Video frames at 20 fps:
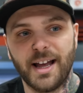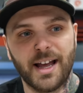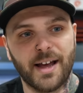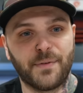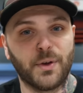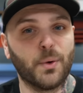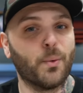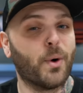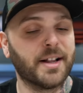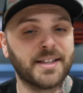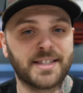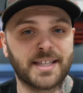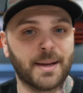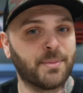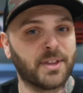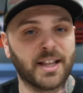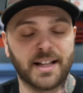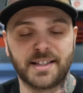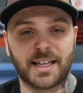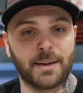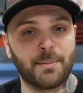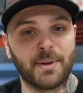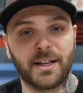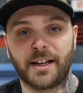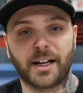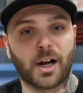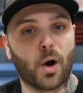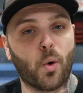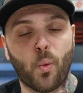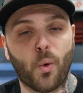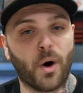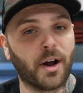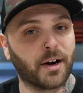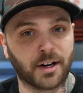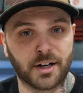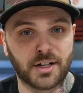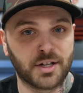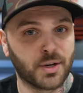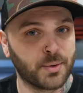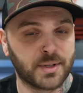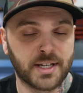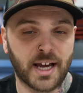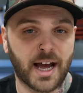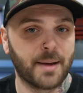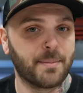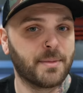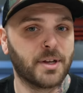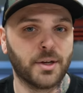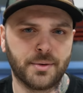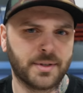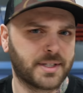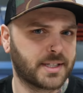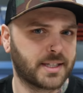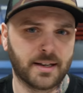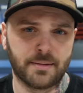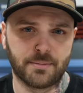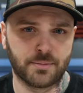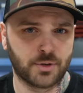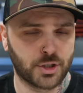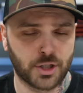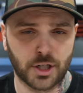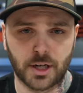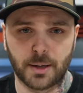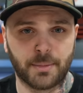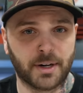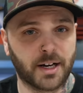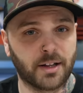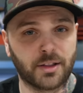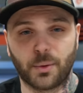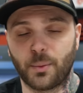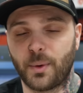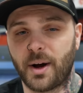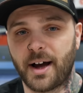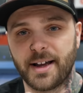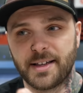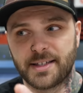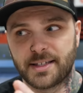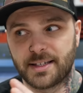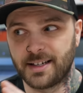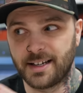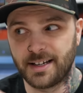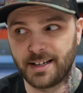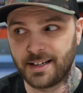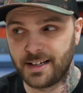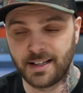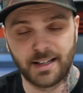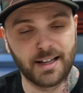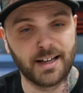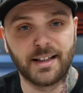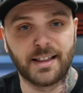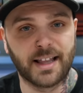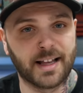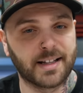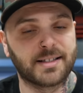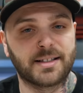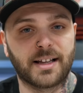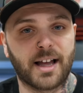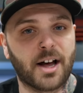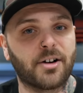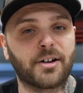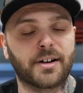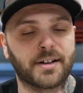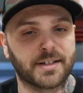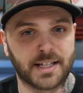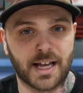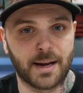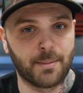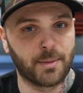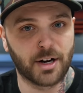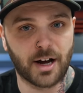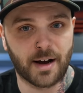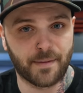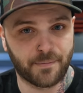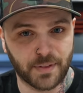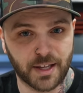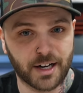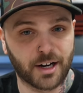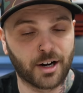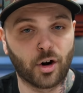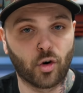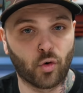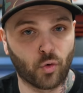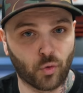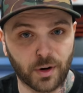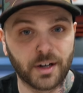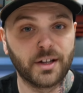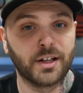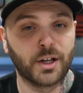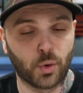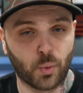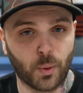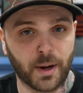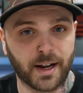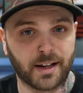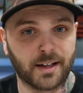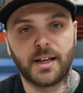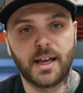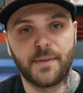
If you want something that's gonna be like a one or two time use, then sure, but otherwise, it, that color is coming off there really quick.